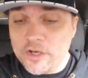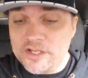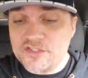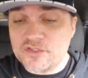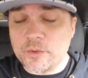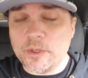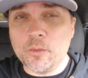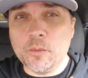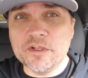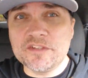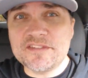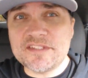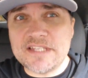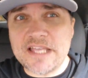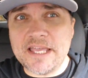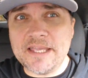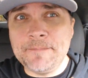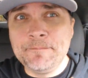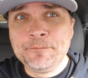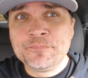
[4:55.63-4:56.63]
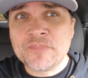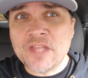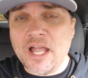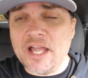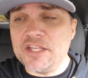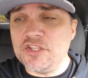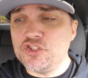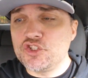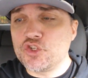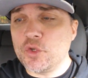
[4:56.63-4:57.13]
All right, so I will say
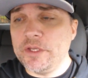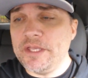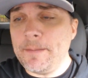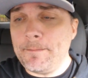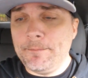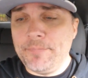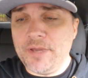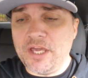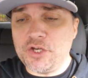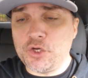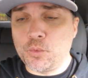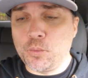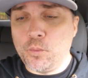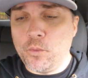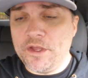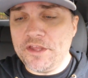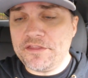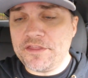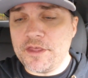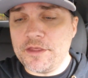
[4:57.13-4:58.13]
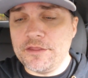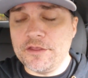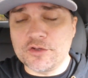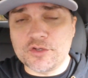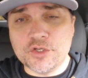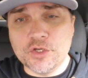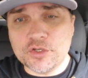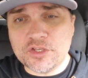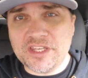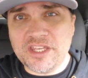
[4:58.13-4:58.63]
I enjoy it better with the
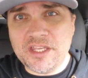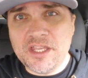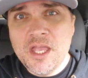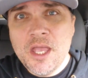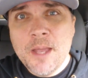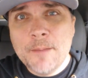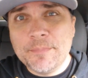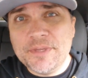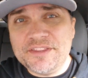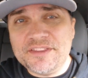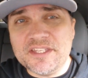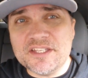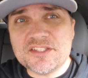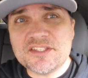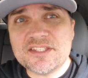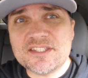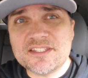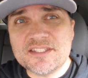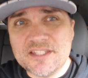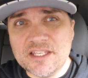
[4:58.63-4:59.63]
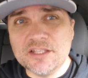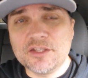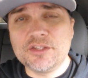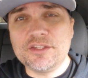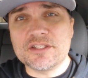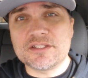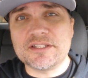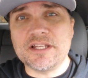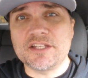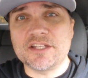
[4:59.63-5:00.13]
cookie, but this still
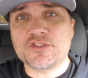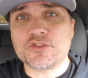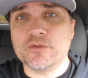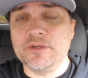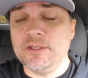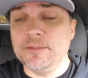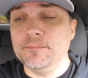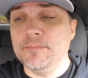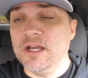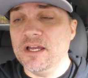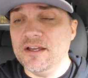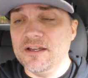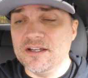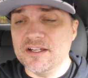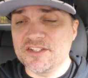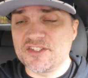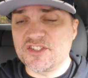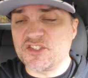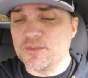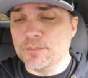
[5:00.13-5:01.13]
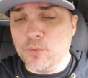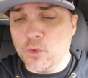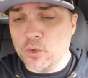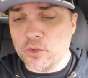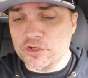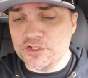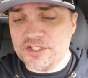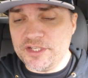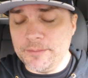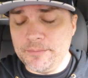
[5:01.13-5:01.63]
does not scream uh,
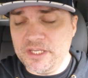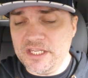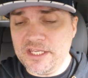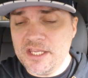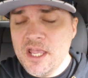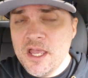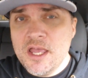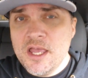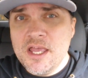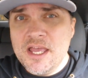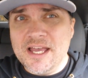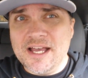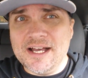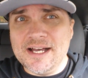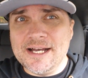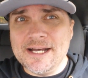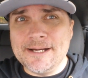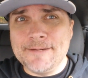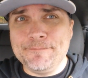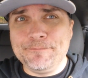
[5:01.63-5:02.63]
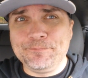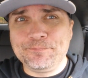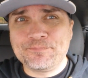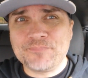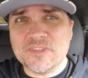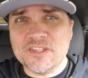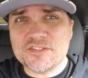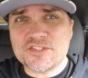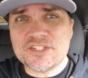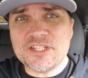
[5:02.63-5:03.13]
s'more to me. Um,
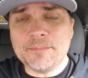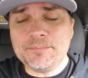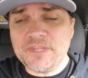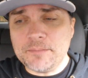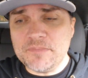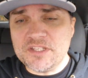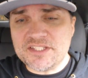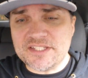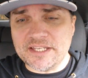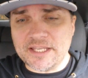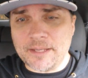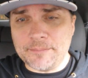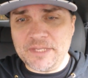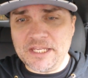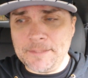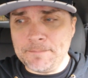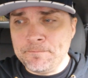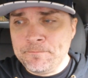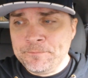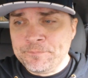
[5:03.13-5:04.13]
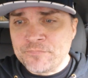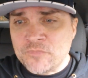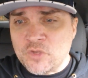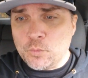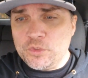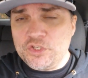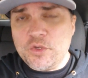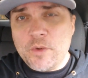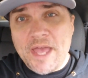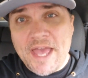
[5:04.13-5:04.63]
there's something missing. I mean,
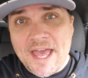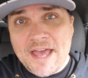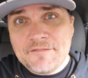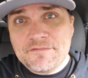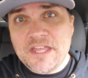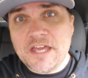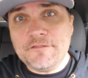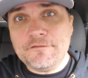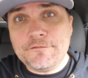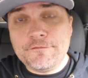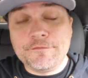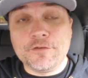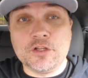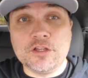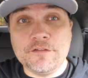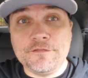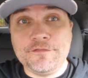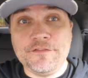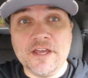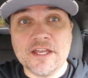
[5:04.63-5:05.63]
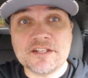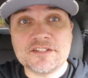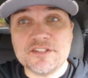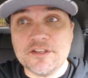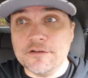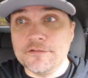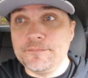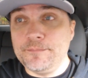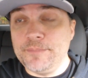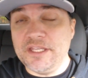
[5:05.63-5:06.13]
when you have that full effect
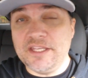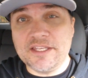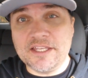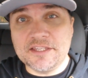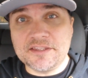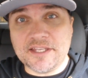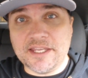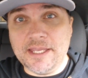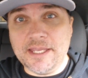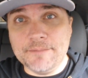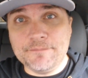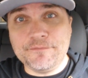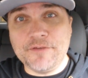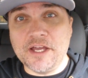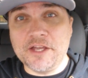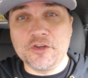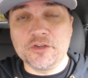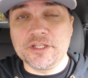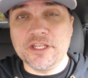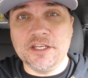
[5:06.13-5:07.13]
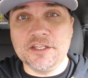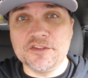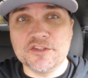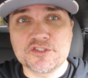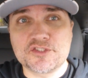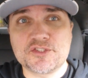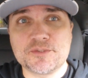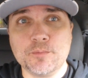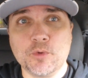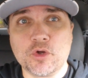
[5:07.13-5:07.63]
of being at the campfire and getting the
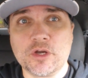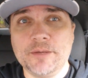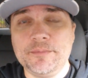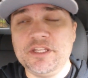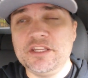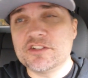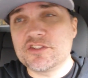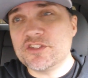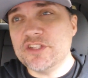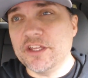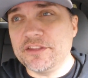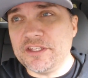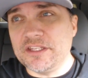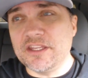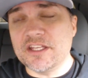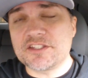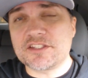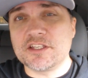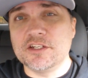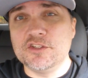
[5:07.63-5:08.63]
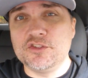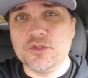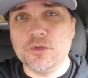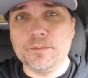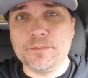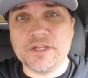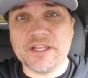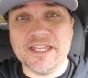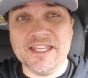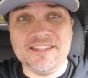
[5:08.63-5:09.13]
s'more, I mean, there's nothing that's going to
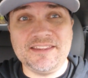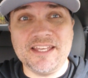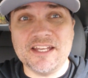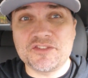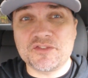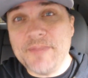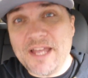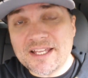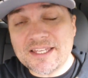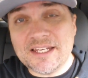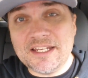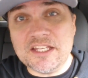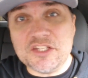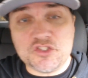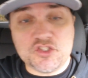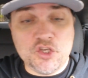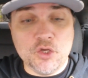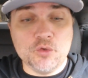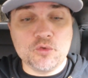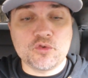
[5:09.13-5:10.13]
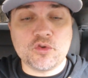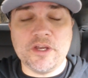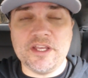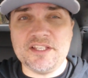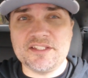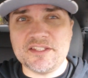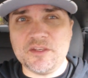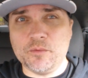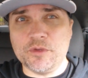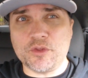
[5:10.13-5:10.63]
duplicate that. I'm not going to get too
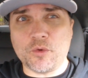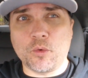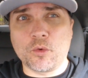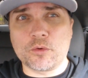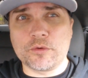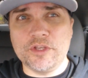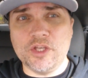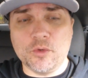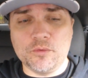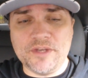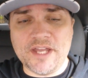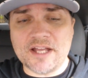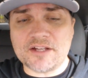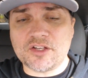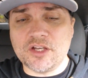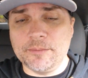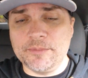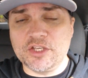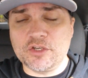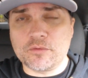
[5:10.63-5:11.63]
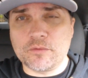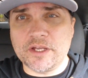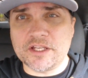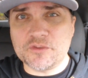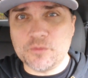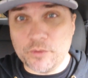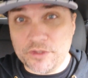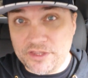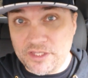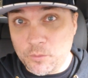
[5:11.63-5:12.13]
crazy with Oreo not coming
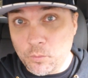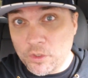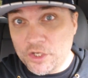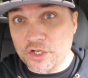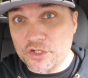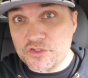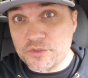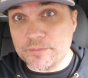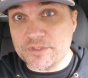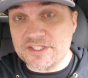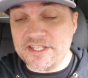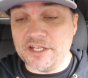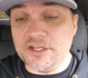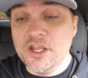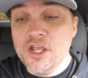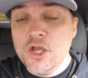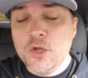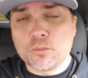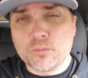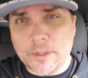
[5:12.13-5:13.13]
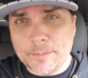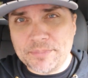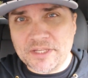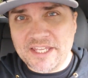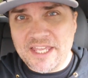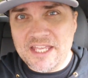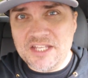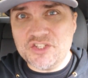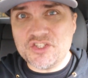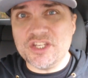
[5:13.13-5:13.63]
correct with the one hundred percent
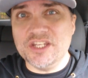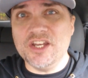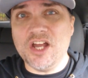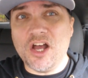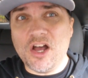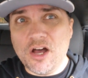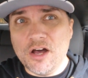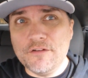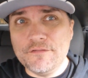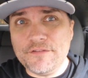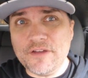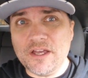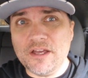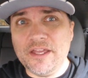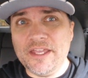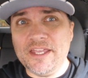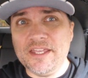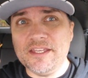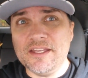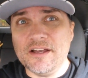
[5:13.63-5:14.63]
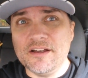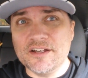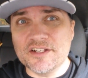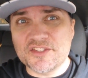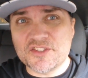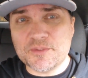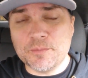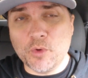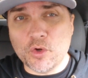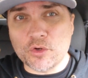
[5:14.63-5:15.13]
replication of a uh,
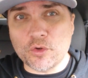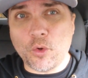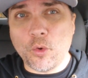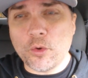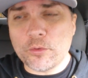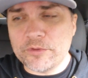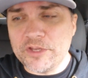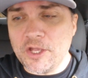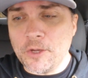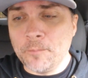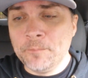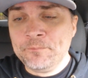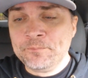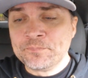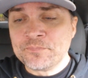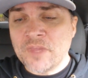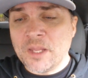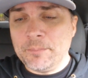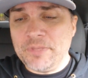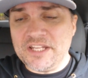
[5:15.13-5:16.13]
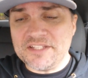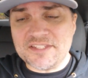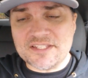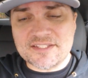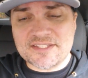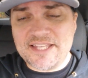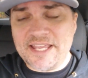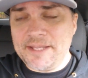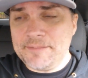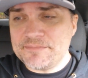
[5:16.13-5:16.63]
s'more Oreo, but at the
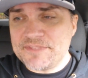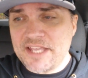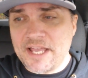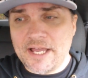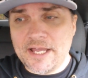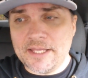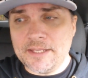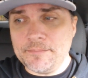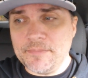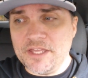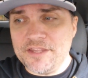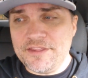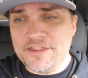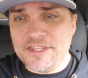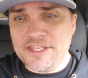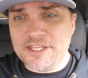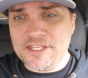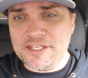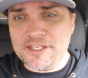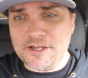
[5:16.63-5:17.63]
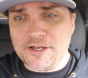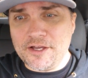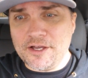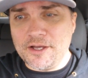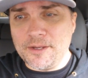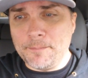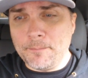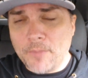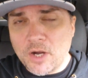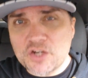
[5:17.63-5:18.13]
same time, the
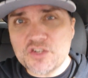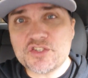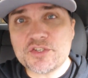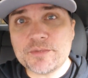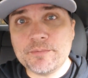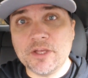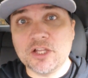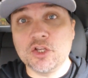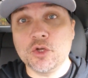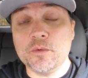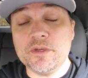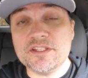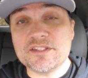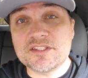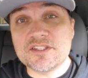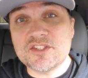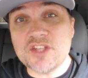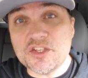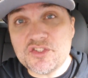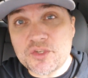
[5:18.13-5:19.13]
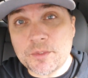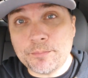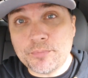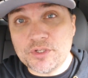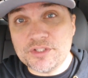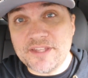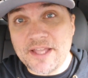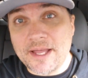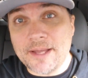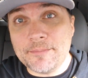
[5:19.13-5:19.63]
uh, marshmallow is such a
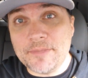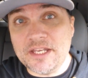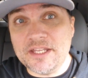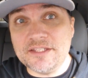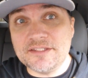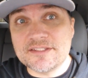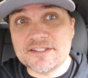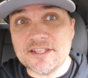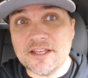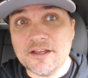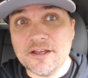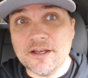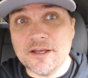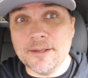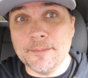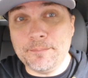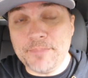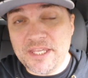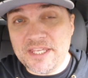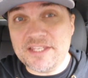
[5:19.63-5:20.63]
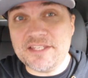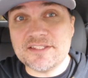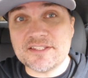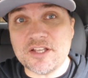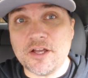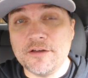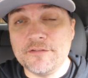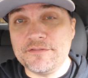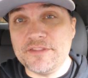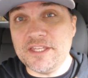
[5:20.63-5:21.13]
predominant uh,
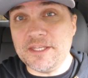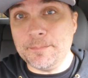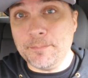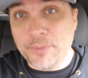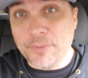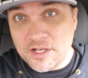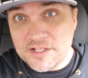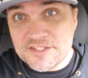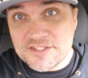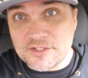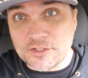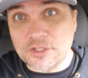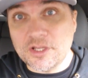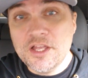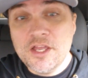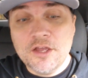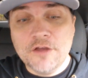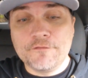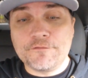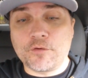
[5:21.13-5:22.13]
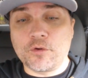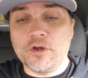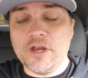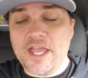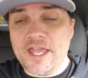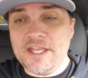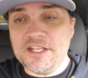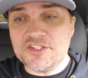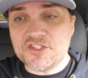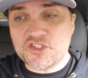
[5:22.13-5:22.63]
piece of the puzzle for
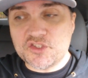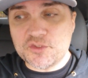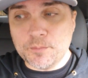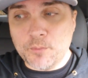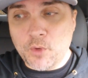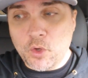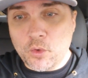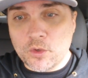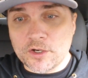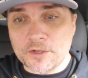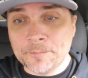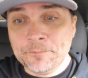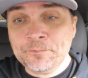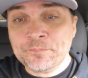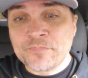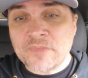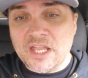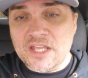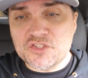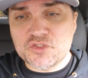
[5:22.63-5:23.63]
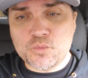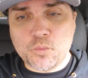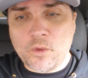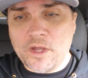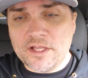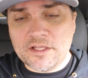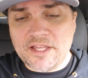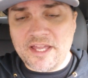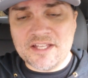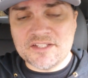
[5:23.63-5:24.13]
a s'more, as
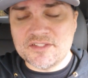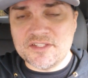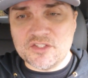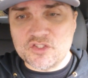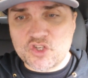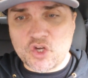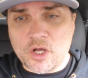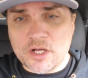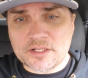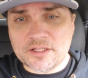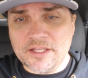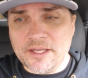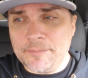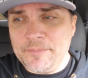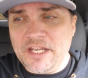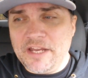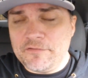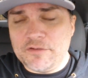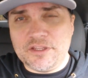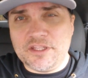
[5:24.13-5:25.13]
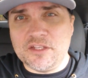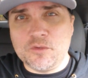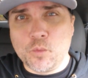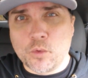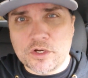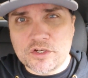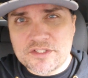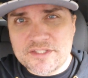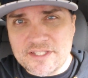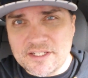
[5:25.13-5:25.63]
well as the chocolate. I mean, everything
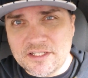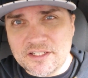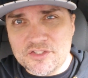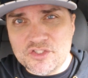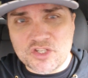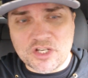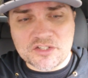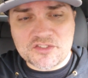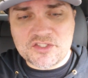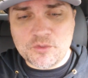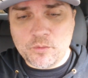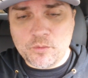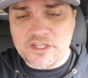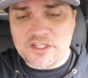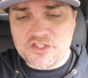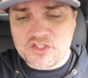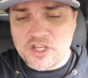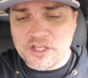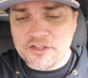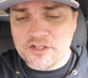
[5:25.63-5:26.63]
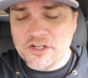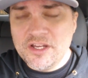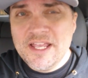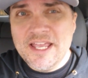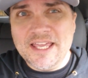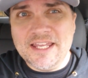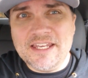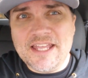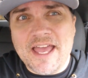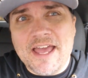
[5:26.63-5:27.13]
works in conjunction with each other,
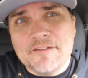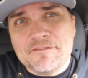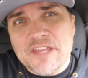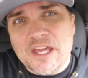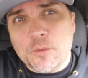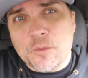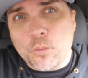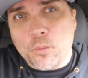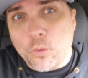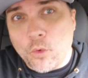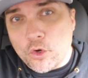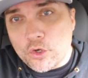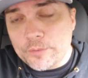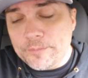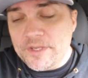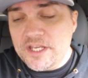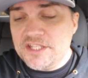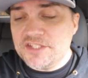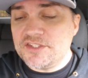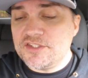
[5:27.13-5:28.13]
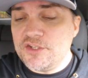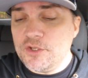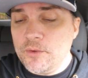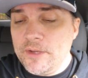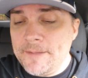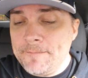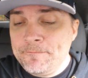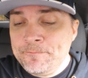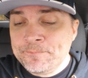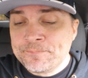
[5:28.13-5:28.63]
and you have that warmness to
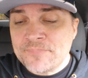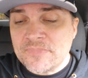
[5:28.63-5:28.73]
it.